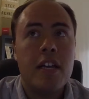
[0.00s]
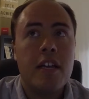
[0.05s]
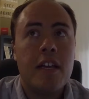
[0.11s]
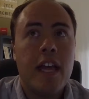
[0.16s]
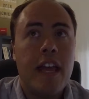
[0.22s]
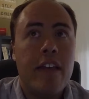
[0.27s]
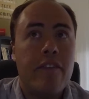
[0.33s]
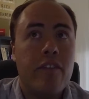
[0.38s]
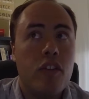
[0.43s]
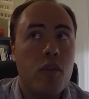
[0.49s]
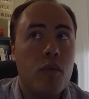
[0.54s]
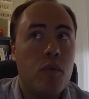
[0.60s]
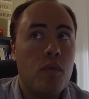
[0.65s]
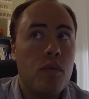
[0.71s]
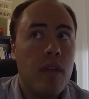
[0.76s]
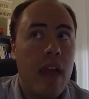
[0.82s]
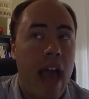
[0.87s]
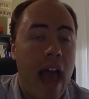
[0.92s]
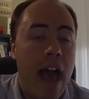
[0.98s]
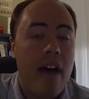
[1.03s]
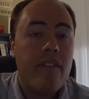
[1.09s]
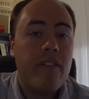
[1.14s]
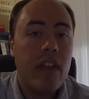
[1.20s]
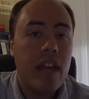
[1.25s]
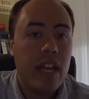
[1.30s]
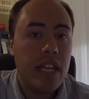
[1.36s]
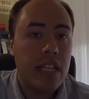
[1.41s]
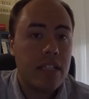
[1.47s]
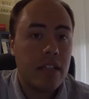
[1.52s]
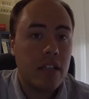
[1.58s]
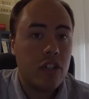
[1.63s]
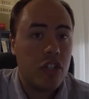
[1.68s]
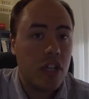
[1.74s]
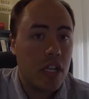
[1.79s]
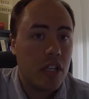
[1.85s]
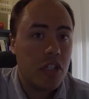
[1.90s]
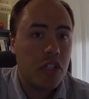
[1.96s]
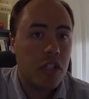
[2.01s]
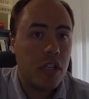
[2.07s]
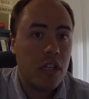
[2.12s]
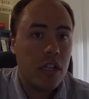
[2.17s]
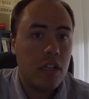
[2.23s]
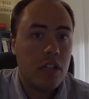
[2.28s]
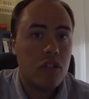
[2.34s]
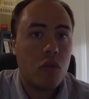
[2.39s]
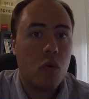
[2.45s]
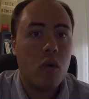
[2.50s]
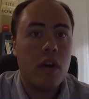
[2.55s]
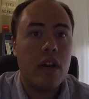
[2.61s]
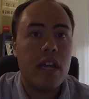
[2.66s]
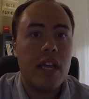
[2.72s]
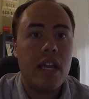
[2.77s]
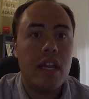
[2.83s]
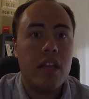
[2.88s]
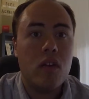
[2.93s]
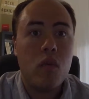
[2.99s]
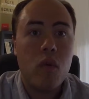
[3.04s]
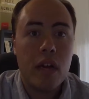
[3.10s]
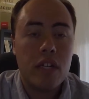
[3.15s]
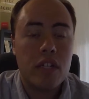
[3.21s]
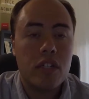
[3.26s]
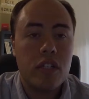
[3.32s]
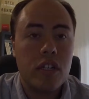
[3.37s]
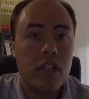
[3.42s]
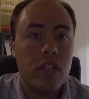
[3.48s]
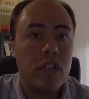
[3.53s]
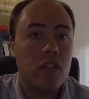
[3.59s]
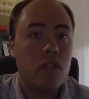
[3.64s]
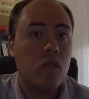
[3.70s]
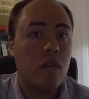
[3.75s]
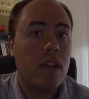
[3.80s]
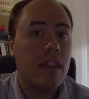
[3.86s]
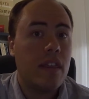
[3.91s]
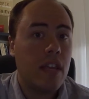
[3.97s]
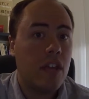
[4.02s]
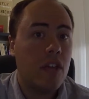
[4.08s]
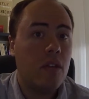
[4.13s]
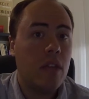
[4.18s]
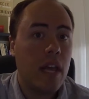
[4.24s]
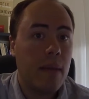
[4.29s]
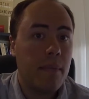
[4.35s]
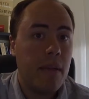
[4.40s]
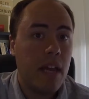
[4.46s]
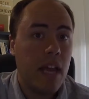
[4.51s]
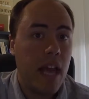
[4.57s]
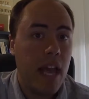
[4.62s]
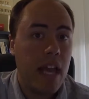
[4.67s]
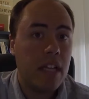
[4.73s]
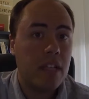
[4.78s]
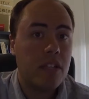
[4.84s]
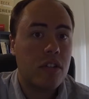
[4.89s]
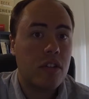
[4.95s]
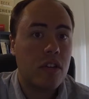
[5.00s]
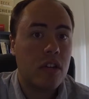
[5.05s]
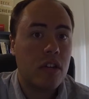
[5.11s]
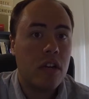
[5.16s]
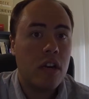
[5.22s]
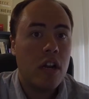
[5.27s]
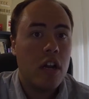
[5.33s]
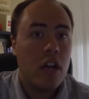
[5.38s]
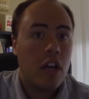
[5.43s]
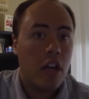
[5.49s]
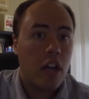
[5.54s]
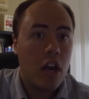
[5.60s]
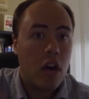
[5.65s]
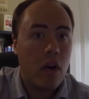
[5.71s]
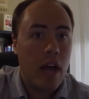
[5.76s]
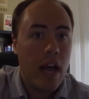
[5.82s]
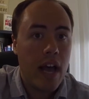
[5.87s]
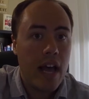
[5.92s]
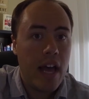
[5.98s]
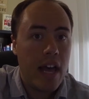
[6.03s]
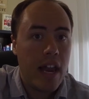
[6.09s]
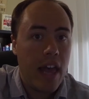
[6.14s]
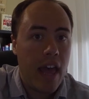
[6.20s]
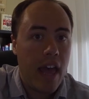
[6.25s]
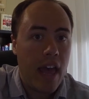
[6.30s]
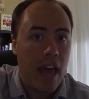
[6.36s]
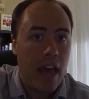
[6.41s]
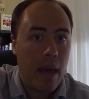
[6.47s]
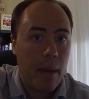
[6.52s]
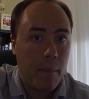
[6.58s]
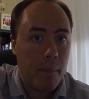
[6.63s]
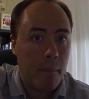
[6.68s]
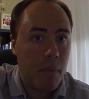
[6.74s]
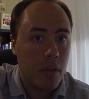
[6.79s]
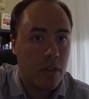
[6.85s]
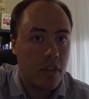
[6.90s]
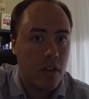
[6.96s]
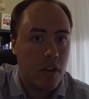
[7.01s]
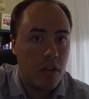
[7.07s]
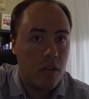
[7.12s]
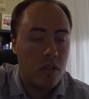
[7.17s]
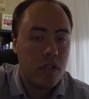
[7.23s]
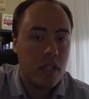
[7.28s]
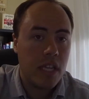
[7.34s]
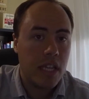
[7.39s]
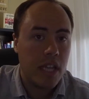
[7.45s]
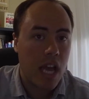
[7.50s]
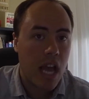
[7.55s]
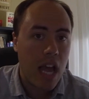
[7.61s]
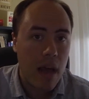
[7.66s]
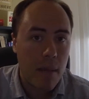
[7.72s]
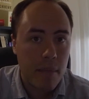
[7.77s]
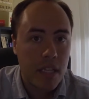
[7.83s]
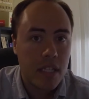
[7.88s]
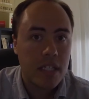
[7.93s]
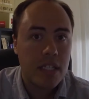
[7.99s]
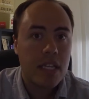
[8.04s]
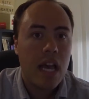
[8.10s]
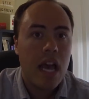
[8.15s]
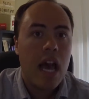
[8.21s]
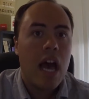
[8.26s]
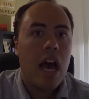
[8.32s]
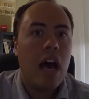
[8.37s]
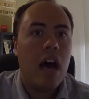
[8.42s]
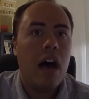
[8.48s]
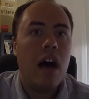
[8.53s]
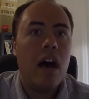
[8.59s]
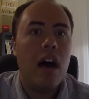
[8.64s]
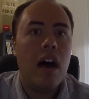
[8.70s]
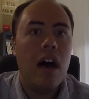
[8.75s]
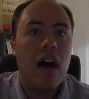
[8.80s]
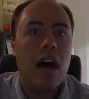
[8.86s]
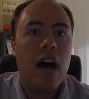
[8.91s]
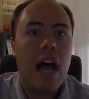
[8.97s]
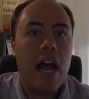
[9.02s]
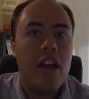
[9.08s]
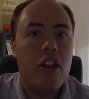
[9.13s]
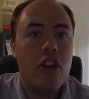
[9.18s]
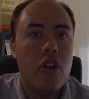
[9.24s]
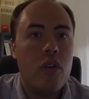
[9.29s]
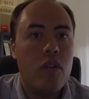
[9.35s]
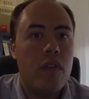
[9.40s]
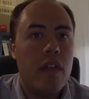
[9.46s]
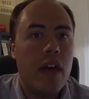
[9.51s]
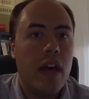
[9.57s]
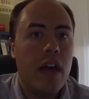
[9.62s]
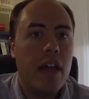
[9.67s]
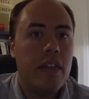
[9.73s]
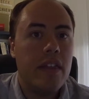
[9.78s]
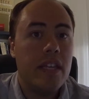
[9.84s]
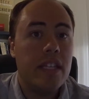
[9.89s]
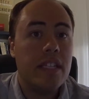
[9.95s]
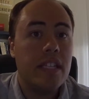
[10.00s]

If you have any suggestions or any questions or anything you'd like me to answer, go ahead and put those in the comments. I know that this